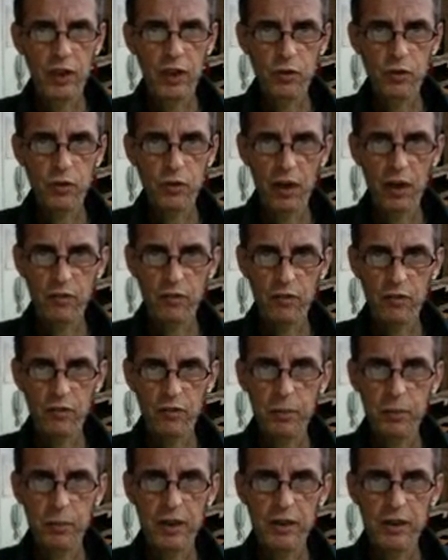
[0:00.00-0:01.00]
you have
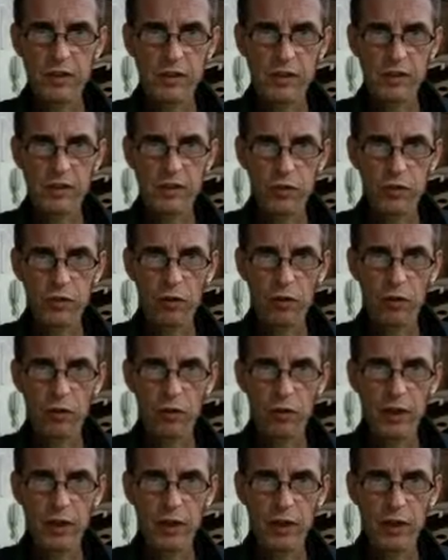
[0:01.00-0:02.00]
G-plates installed
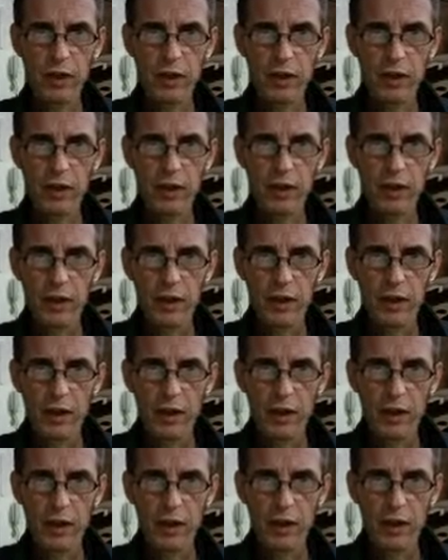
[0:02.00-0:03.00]

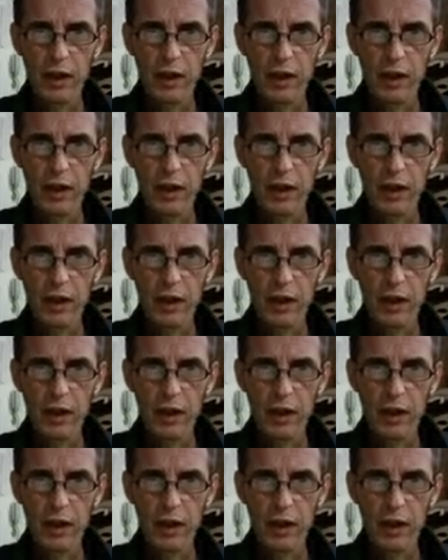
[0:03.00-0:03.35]
and